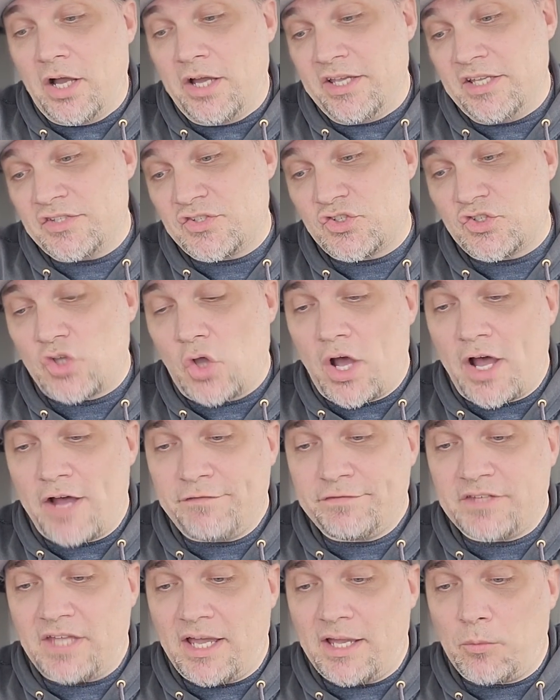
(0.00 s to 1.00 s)
It's
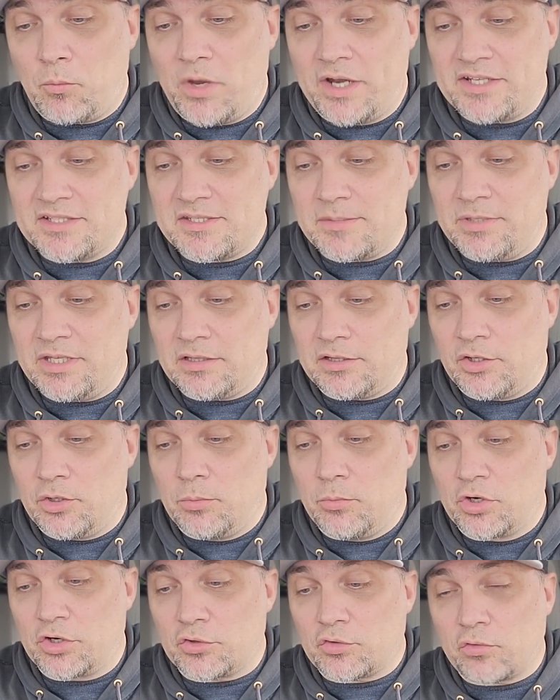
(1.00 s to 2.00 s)
soft. I want it to be a
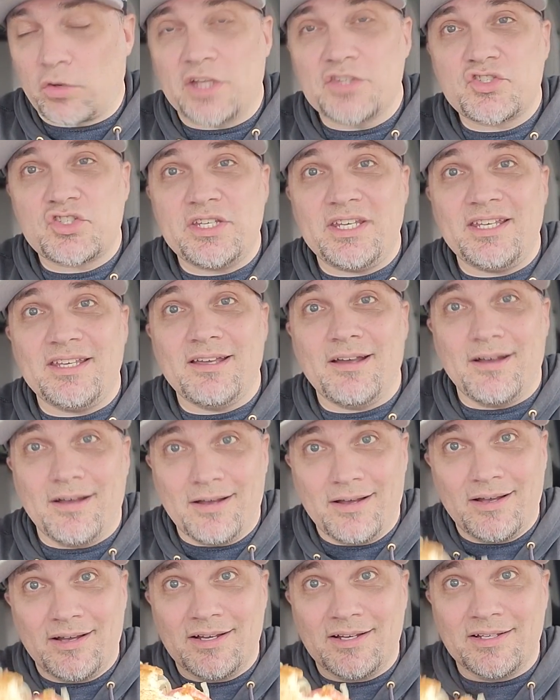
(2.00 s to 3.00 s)
little more crunchy.
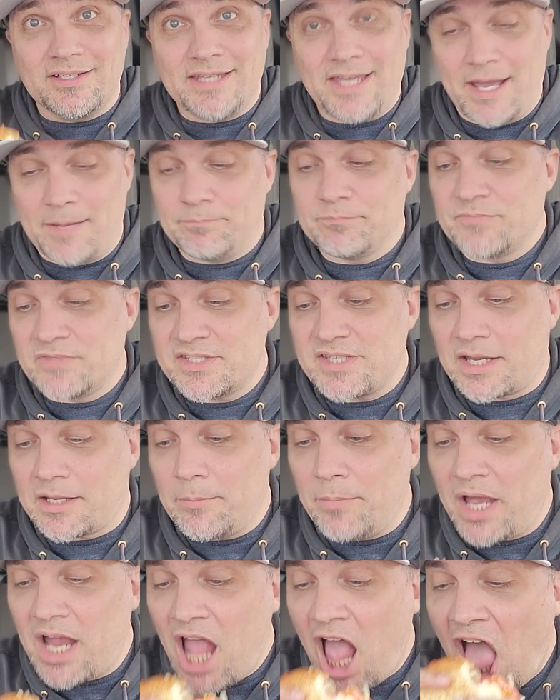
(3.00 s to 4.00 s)
Yeah,
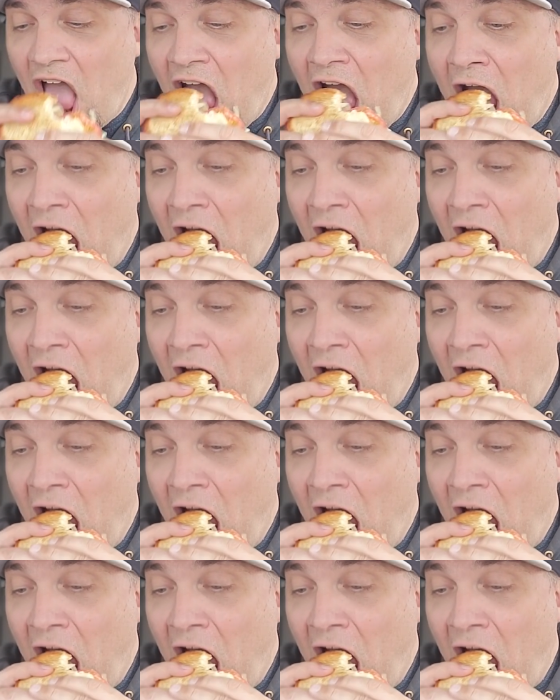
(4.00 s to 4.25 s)
second bite.